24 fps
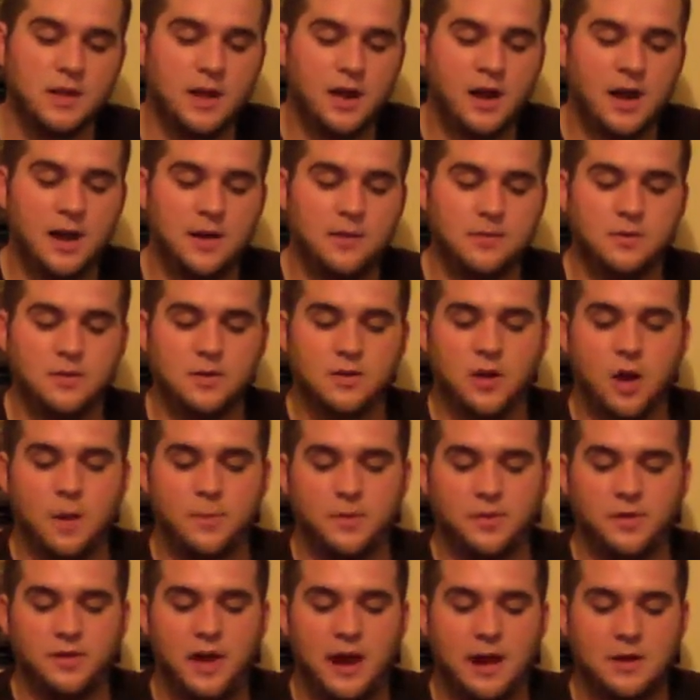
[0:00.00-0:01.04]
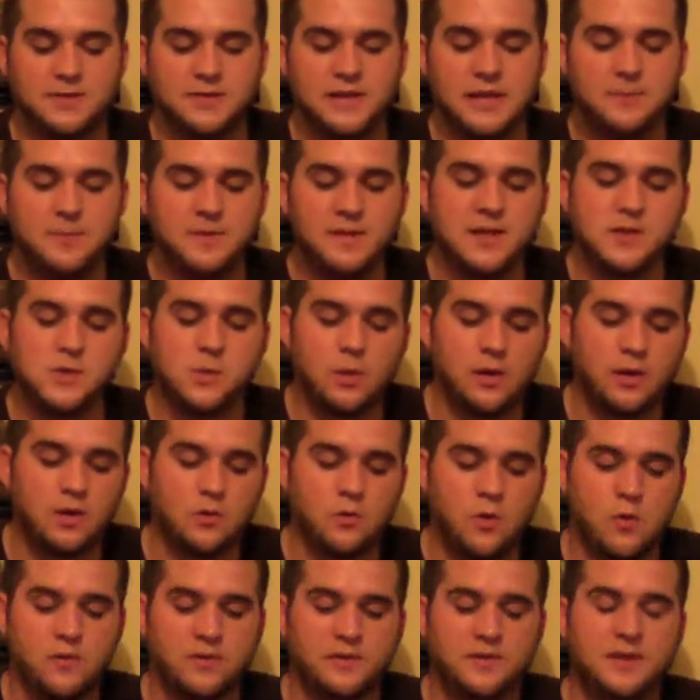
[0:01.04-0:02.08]
A couple housekeeping things we want
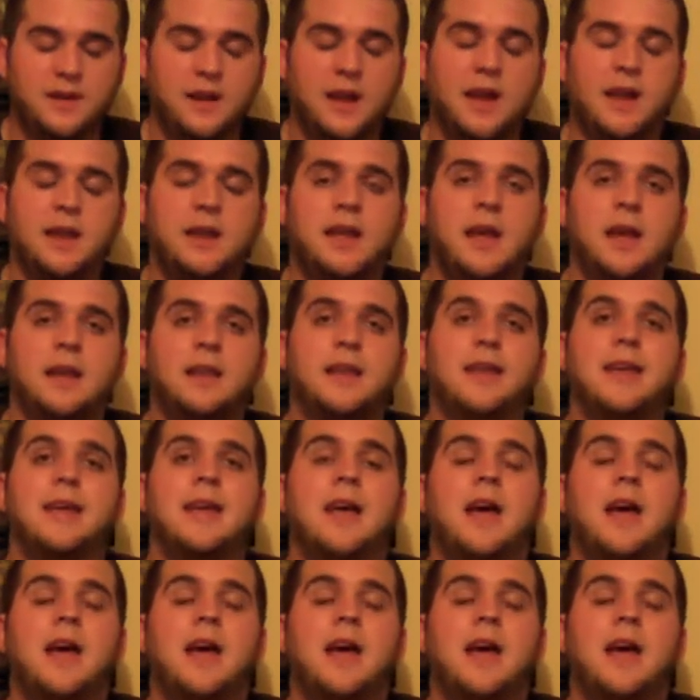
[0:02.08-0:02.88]
to go over today again.